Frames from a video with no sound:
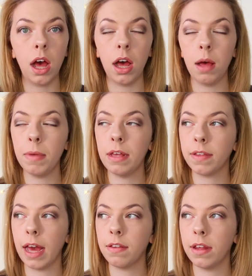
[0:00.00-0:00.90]
um,
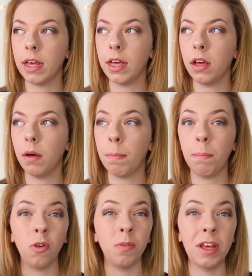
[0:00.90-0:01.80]
is getting
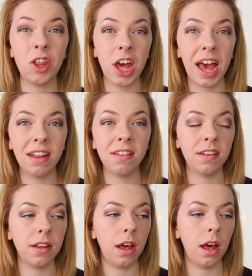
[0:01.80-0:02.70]
possibly jet
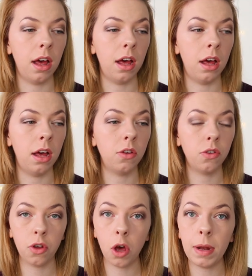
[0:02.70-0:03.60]
uh,
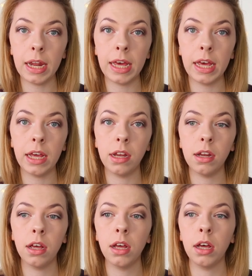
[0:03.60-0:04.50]
tourmaline,